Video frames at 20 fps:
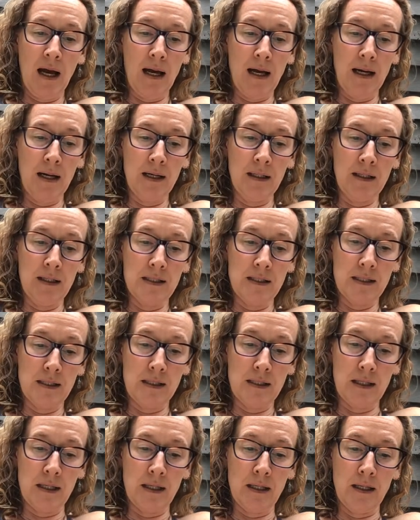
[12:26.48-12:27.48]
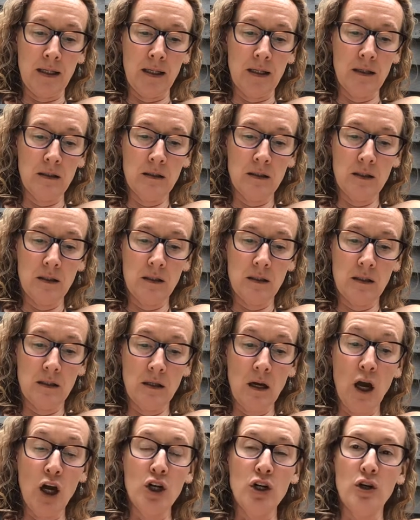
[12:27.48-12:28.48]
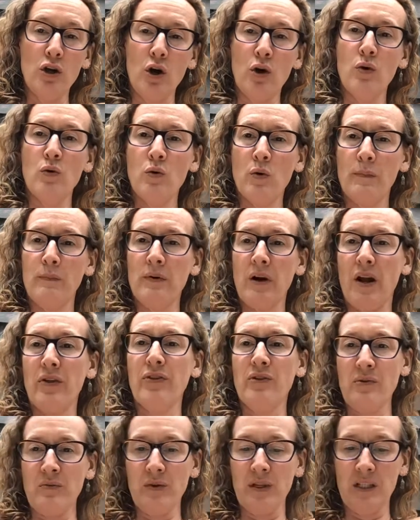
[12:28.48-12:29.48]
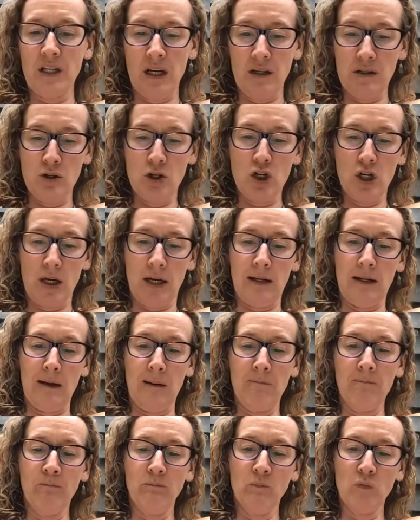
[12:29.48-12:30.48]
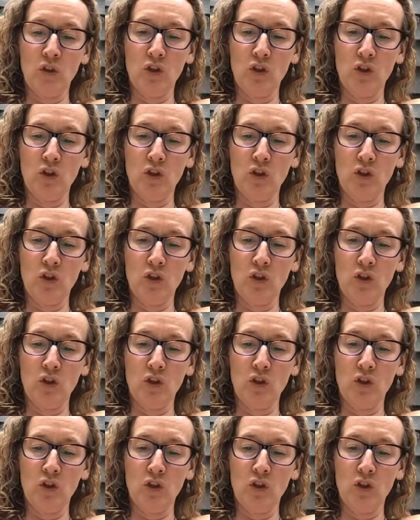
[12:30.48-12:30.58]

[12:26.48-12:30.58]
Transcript: Let's see. No breath retention.